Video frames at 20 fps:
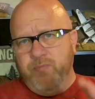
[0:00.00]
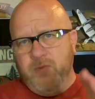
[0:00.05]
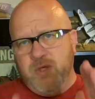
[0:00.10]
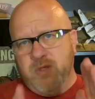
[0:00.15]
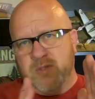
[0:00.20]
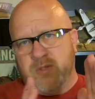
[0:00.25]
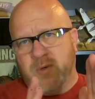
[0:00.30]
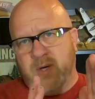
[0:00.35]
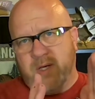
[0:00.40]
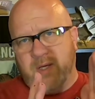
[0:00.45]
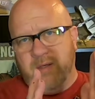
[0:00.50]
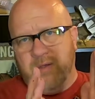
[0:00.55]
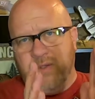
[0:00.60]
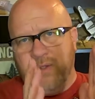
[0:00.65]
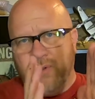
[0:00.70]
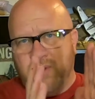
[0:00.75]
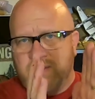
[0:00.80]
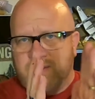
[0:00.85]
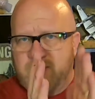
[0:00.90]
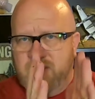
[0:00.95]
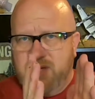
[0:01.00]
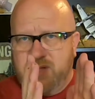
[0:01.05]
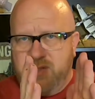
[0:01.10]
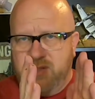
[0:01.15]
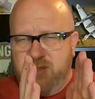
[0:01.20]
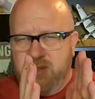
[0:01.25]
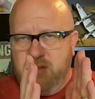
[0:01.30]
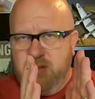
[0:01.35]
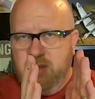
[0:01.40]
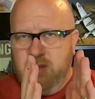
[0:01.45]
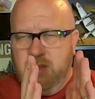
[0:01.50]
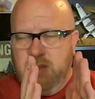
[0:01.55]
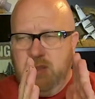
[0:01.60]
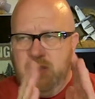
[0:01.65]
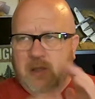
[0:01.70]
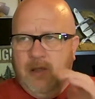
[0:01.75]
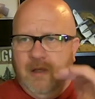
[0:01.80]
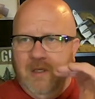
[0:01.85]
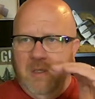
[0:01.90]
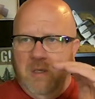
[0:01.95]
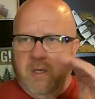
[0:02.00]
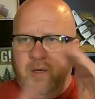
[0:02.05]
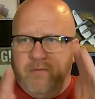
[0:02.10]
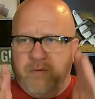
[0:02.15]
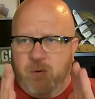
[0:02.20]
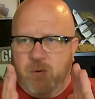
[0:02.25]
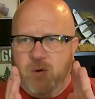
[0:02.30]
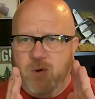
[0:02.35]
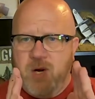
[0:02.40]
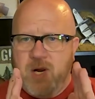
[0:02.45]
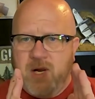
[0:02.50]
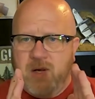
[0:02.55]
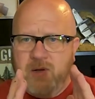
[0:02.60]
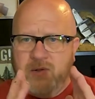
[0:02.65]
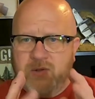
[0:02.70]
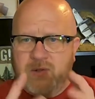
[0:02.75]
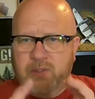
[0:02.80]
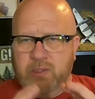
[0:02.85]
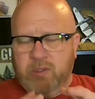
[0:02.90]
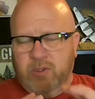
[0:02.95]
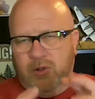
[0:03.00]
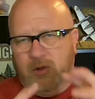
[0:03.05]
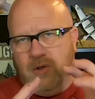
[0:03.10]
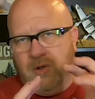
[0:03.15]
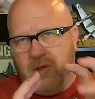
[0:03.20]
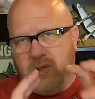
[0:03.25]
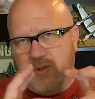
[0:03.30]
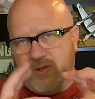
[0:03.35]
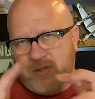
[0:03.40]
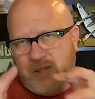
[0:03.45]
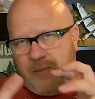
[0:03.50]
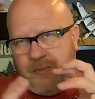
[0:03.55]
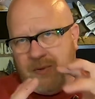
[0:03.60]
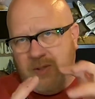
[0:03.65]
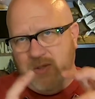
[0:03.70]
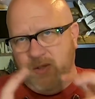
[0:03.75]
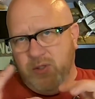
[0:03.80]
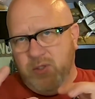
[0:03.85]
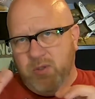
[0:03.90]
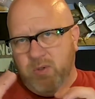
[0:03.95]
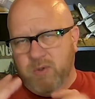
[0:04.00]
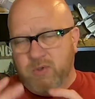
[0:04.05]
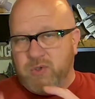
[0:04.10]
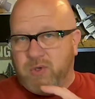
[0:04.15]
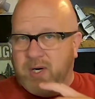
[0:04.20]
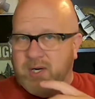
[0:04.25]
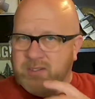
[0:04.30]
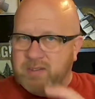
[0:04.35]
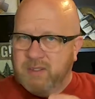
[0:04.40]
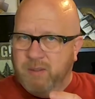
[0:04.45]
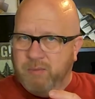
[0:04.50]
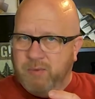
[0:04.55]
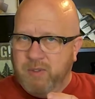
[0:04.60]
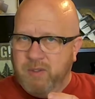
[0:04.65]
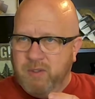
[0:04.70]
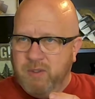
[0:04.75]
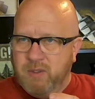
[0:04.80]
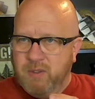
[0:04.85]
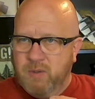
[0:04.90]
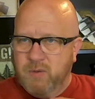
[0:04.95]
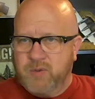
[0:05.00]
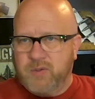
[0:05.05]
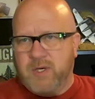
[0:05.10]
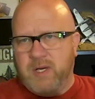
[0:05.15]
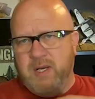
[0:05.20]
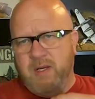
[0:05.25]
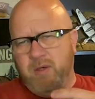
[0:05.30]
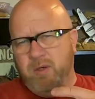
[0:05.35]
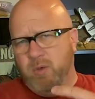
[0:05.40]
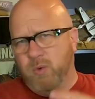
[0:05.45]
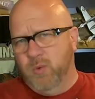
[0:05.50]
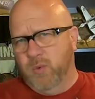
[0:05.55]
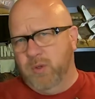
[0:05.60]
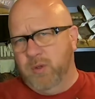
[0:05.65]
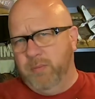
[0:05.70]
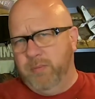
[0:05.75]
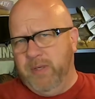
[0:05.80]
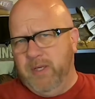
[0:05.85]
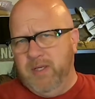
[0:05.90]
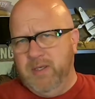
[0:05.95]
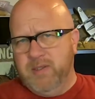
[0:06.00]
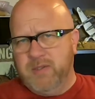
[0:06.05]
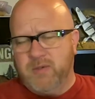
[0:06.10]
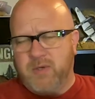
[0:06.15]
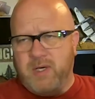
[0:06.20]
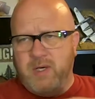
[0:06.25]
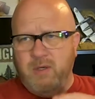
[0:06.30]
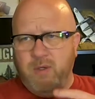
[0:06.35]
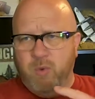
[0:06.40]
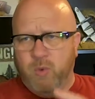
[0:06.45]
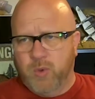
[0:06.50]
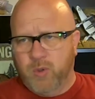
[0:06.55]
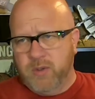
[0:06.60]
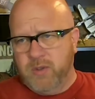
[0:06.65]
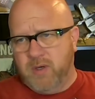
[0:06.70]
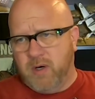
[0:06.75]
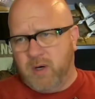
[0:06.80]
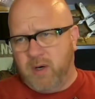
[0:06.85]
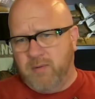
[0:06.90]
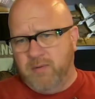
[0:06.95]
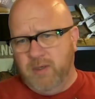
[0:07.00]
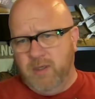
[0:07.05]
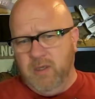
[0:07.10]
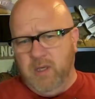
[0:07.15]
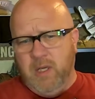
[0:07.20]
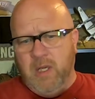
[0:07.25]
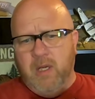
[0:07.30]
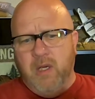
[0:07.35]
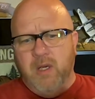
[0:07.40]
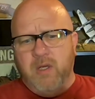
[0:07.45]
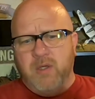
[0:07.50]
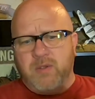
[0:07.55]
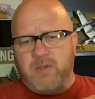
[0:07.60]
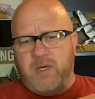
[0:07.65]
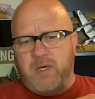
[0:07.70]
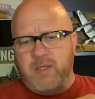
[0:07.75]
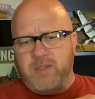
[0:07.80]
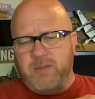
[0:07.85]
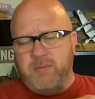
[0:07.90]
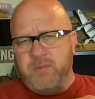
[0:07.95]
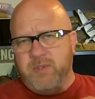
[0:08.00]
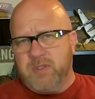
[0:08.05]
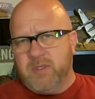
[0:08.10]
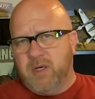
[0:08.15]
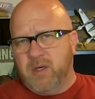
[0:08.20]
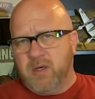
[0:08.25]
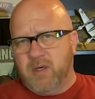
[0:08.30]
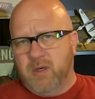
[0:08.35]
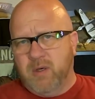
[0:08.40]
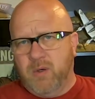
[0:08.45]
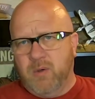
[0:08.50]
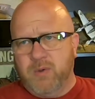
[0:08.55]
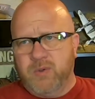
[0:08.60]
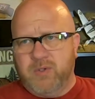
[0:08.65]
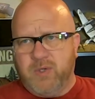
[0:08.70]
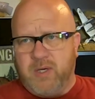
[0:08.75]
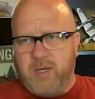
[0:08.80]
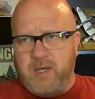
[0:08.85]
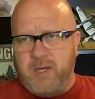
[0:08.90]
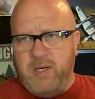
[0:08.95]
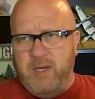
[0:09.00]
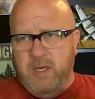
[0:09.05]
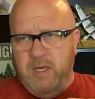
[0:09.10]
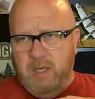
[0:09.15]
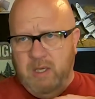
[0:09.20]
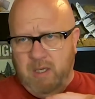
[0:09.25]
So I could do a section of the row house, learn something new, try a new wood piece, try a new wood carving, try some stucco, try